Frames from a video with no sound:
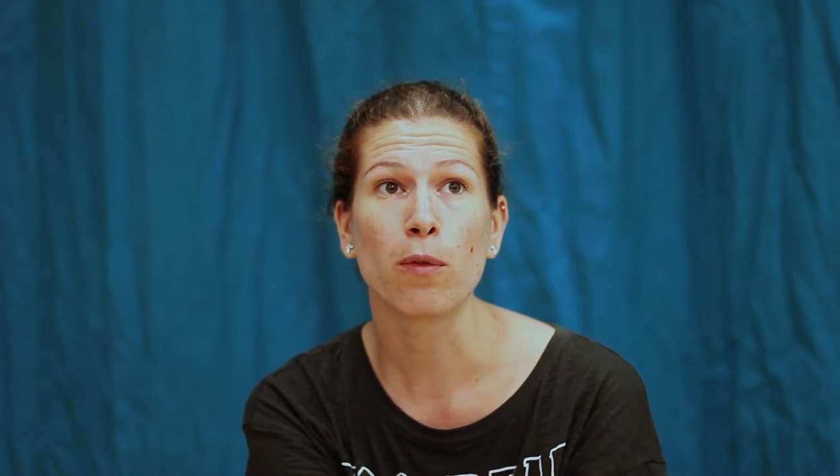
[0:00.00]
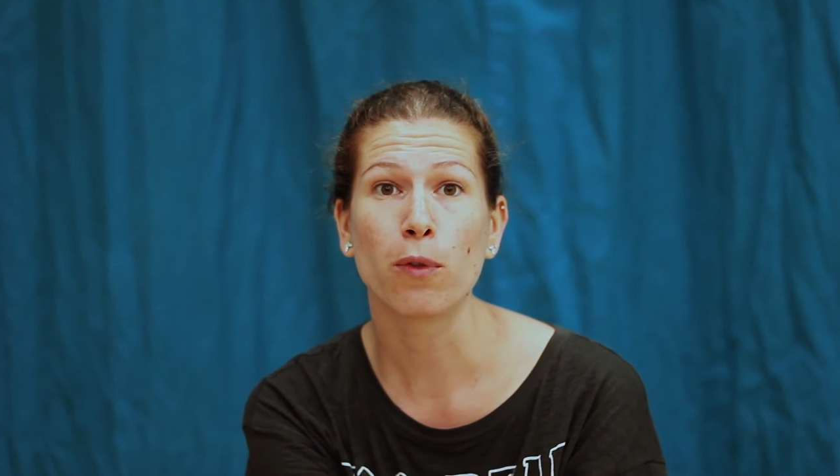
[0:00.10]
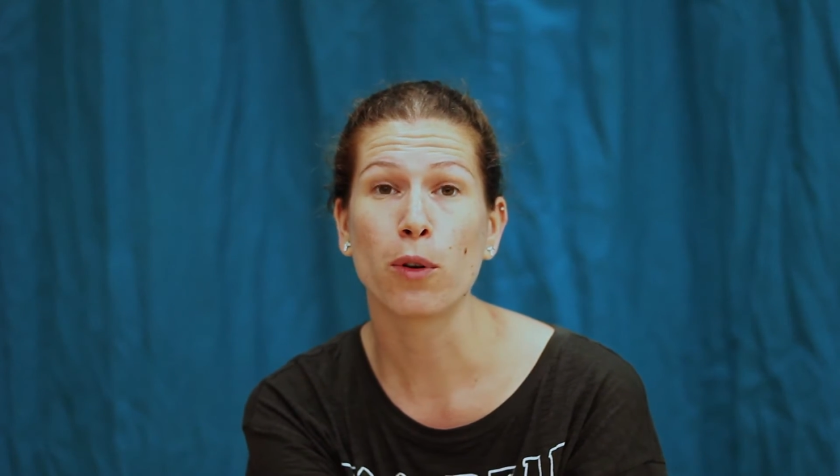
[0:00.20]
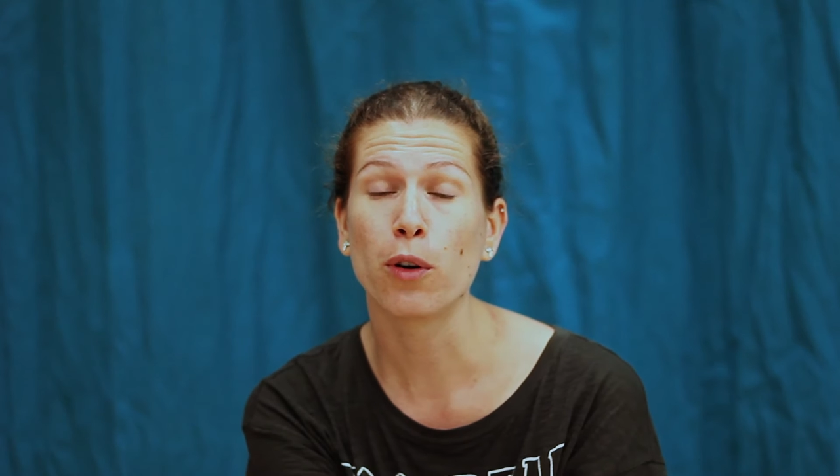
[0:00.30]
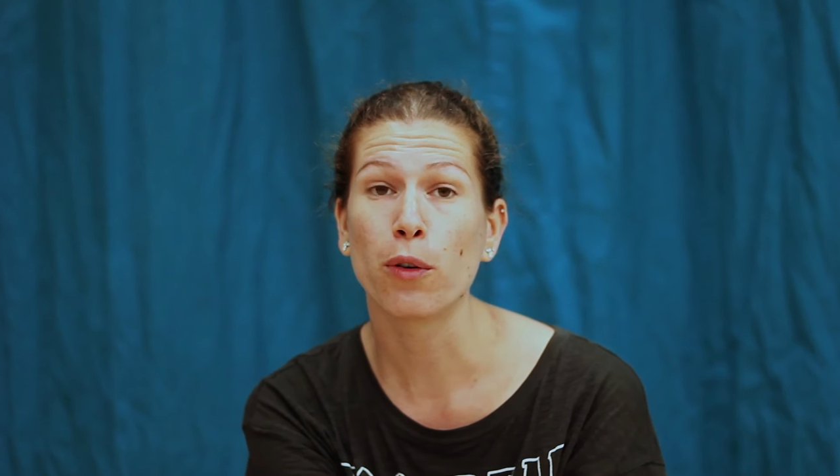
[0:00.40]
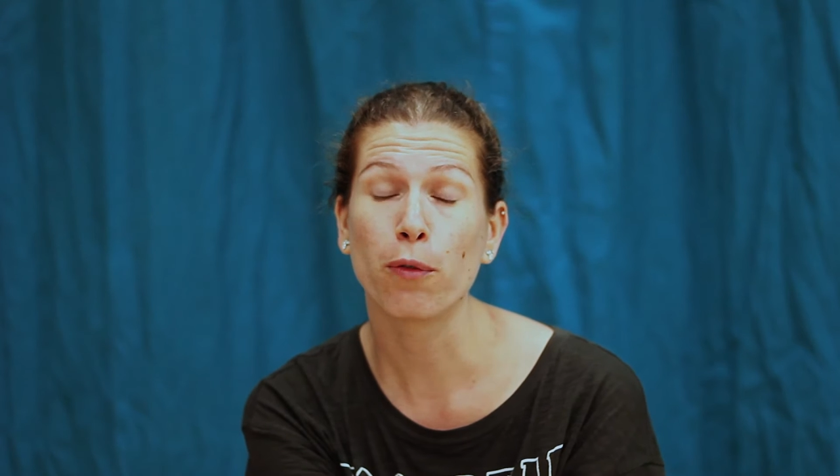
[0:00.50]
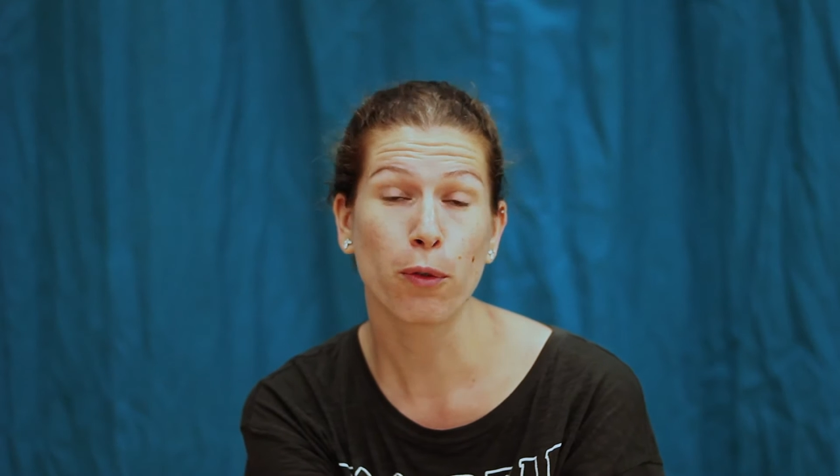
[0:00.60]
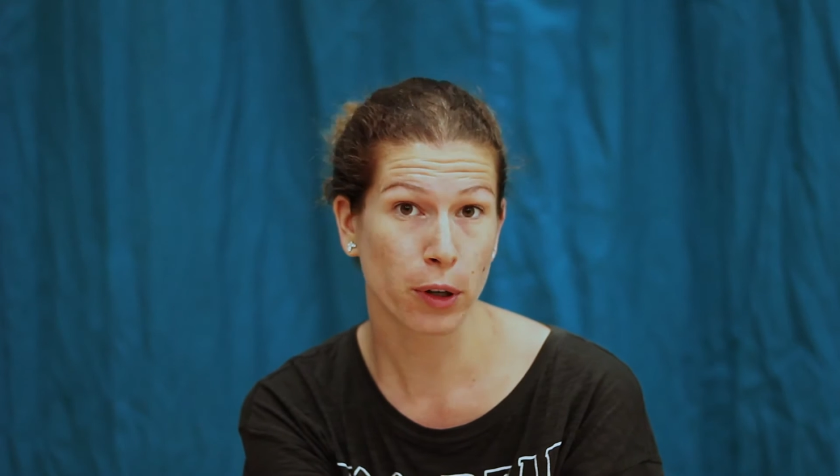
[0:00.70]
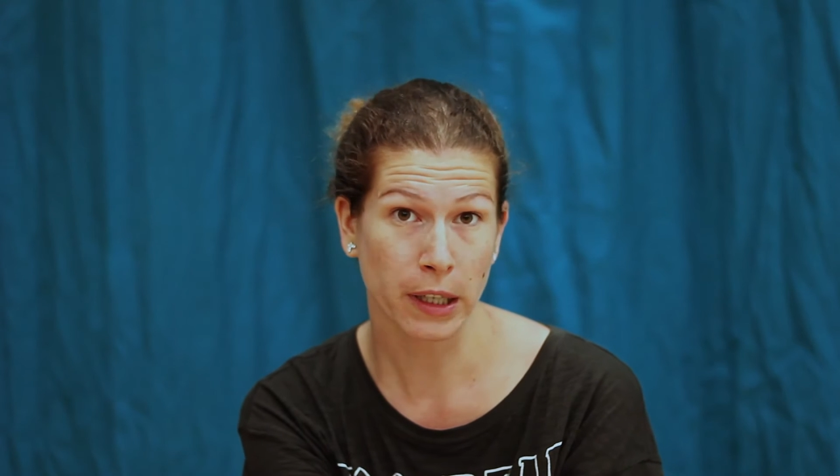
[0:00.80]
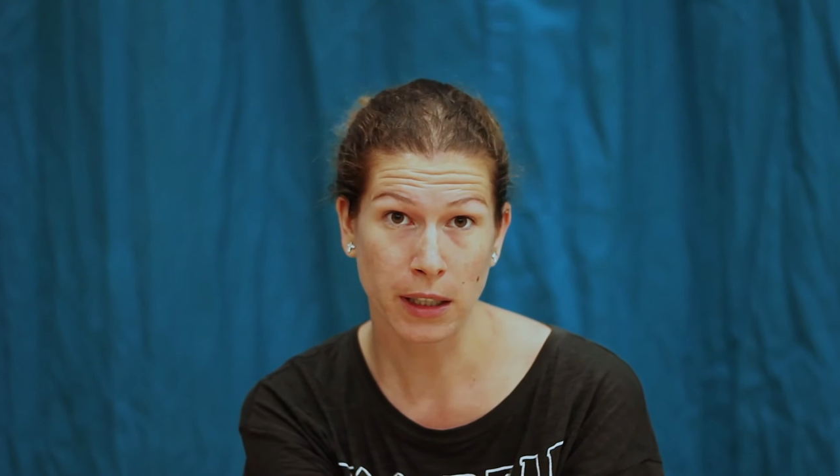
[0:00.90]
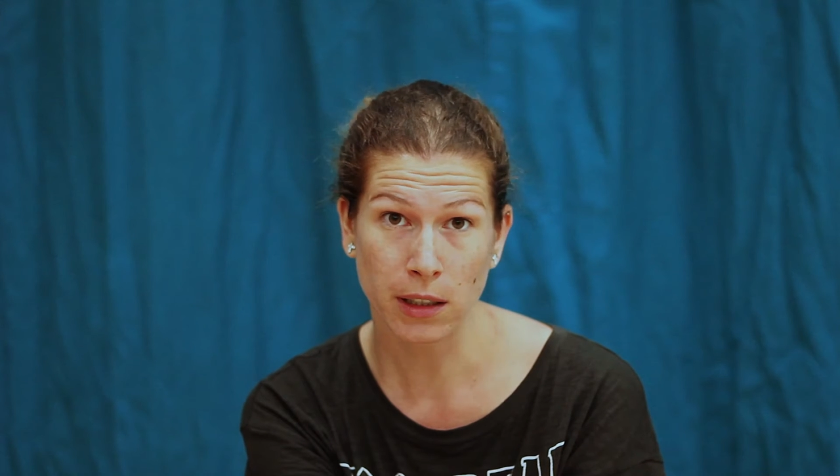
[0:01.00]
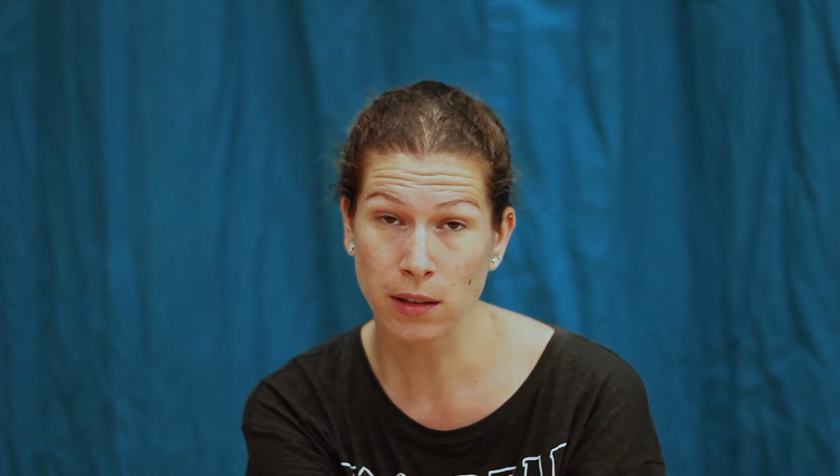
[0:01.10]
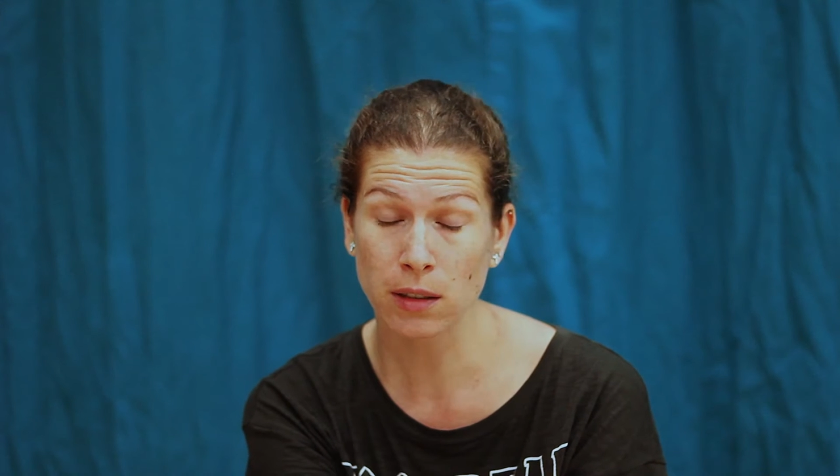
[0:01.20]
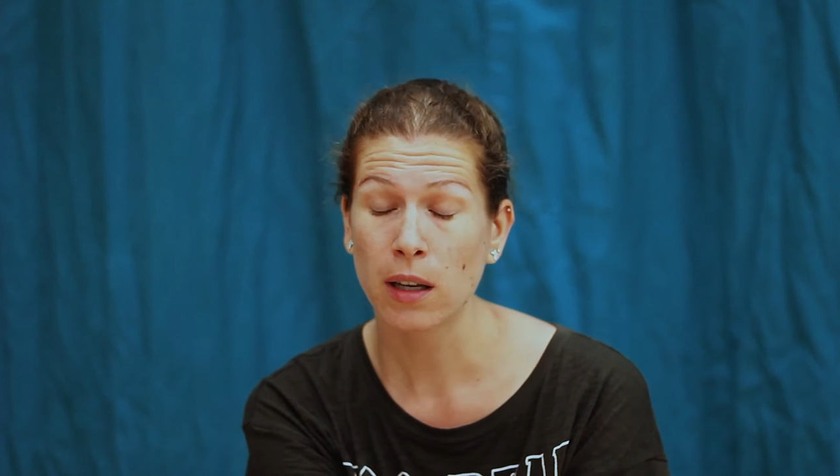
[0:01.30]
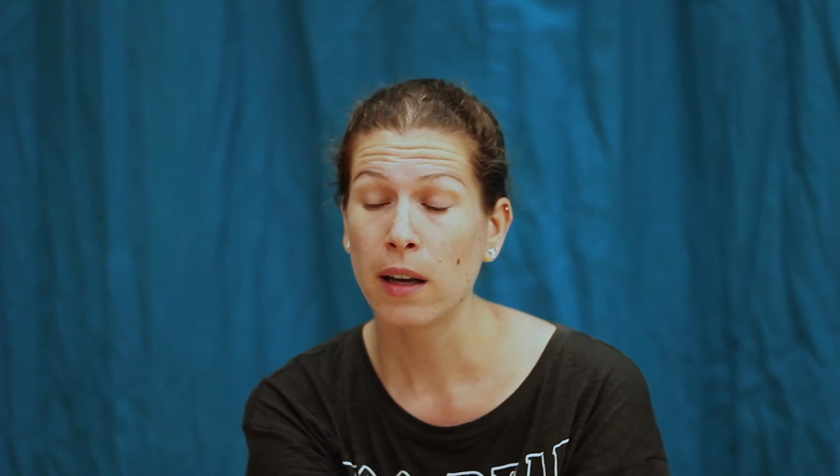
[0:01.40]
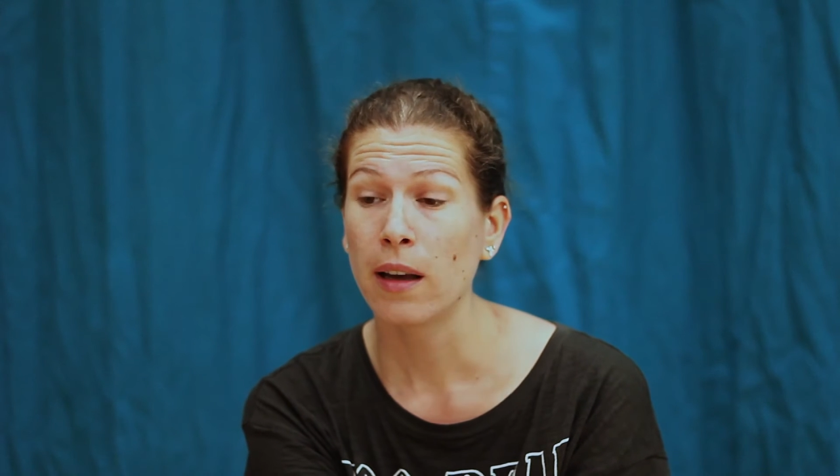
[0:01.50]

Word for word: for four years.